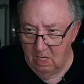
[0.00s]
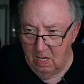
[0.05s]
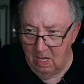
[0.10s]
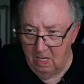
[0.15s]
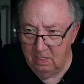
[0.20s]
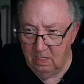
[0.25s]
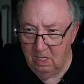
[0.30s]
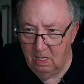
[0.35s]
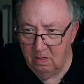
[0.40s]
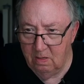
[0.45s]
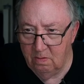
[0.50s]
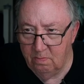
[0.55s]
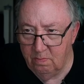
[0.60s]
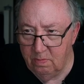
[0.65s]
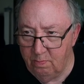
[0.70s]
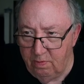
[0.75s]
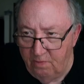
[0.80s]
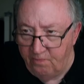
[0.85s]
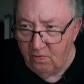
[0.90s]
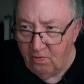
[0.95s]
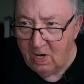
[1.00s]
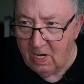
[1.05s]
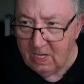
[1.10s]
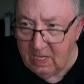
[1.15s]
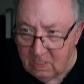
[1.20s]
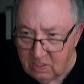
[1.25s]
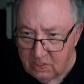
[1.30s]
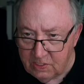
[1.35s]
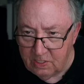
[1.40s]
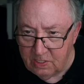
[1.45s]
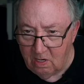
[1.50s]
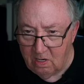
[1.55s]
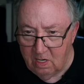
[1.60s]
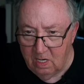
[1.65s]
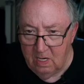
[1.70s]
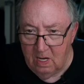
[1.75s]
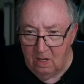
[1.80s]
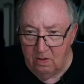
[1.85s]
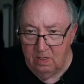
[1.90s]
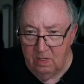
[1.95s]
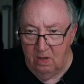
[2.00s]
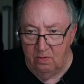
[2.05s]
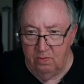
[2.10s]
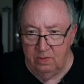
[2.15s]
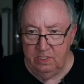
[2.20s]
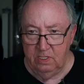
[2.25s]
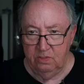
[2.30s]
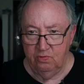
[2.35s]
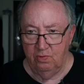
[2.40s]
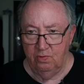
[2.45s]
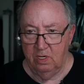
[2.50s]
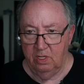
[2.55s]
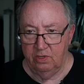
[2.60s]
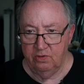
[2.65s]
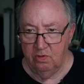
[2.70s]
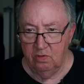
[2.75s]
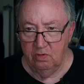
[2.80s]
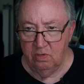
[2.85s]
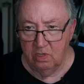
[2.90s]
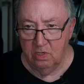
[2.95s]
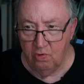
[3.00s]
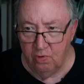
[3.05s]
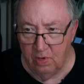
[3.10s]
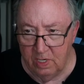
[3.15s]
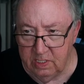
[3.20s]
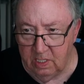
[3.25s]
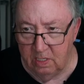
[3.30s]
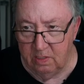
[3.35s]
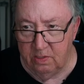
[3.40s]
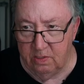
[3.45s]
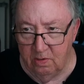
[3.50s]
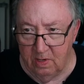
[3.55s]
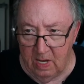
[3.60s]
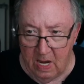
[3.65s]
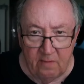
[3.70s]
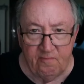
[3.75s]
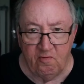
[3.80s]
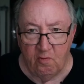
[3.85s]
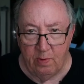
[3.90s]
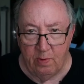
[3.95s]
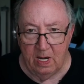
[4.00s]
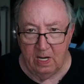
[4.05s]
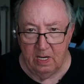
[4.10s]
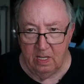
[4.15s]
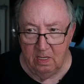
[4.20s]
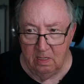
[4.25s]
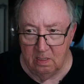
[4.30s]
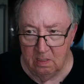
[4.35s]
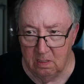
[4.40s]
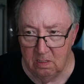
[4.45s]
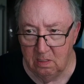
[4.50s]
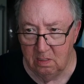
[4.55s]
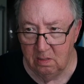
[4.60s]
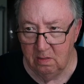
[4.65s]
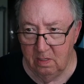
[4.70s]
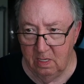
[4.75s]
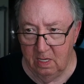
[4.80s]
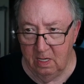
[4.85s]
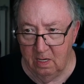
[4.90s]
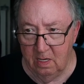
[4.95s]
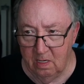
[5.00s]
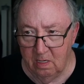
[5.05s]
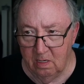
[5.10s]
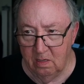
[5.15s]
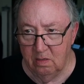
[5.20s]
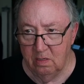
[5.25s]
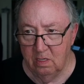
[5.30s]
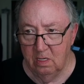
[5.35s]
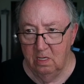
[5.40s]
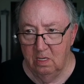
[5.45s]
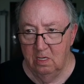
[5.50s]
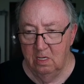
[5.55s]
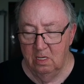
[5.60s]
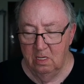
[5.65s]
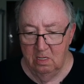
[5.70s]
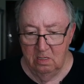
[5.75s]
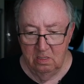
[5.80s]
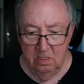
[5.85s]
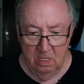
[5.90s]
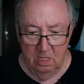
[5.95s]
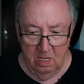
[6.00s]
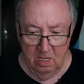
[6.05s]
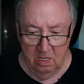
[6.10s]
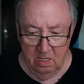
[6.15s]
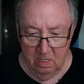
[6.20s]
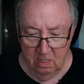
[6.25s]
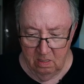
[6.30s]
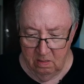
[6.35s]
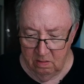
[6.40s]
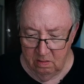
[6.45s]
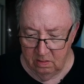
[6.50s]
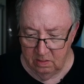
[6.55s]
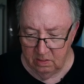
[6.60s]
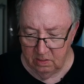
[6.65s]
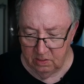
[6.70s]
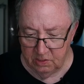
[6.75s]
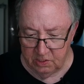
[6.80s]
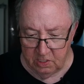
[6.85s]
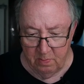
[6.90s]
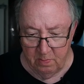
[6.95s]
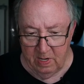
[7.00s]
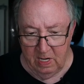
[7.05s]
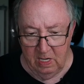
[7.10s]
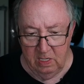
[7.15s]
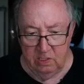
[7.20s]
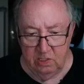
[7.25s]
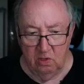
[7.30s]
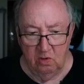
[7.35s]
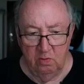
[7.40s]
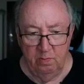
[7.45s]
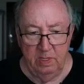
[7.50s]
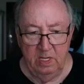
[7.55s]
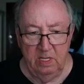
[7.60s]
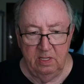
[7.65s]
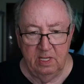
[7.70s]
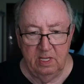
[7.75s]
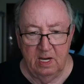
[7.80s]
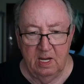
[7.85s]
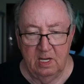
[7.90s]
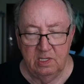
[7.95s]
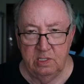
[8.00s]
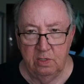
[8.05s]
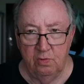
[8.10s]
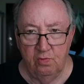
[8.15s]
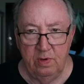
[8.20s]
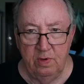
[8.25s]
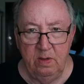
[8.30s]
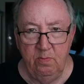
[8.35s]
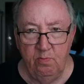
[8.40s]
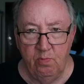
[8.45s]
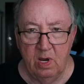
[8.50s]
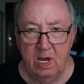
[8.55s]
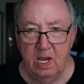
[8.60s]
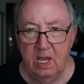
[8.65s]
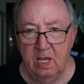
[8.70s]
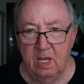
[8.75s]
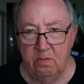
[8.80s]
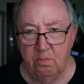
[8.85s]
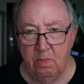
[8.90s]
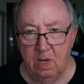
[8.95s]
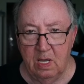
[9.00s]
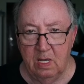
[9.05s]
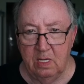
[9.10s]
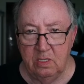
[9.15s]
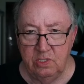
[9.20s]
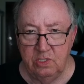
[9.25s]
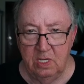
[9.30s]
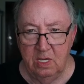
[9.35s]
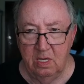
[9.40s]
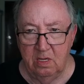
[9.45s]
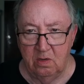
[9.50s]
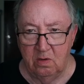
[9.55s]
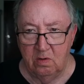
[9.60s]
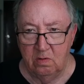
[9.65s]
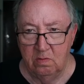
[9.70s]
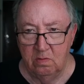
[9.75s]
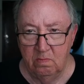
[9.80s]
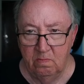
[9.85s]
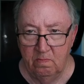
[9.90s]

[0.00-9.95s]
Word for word: I before I get started I, I just want to throw a question to everybody here uh, somebody told me that I should rebrand my channel,